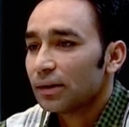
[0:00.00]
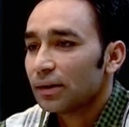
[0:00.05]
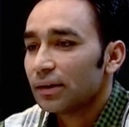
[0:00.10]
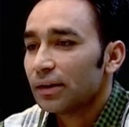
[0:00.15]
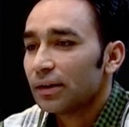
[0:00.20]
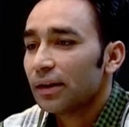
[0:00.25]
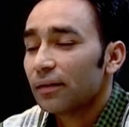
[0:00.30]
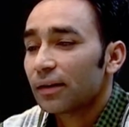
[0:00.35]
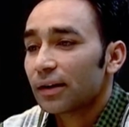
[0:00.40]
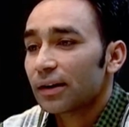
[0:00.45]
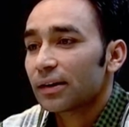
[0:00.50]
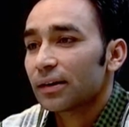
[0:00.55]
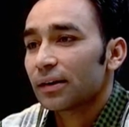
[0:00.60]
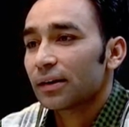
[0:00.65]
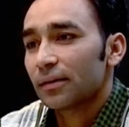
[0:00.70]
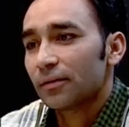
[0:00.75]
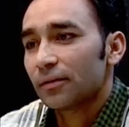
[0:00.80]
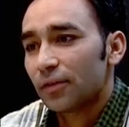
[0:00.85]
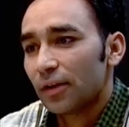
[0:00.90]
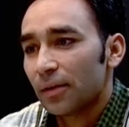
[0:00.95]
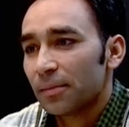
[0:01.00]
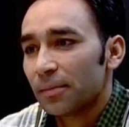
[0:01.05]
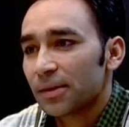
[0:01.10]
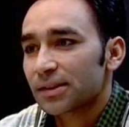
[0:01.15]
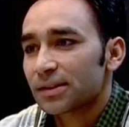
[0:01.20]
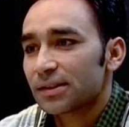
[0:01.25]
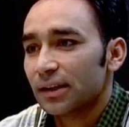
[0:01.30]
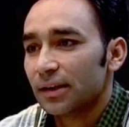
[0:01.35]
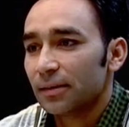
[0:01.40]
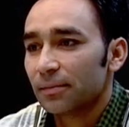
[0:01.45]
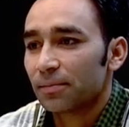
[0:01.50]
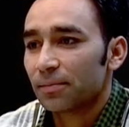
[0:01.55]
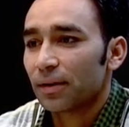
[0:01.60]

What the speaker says: they were famous in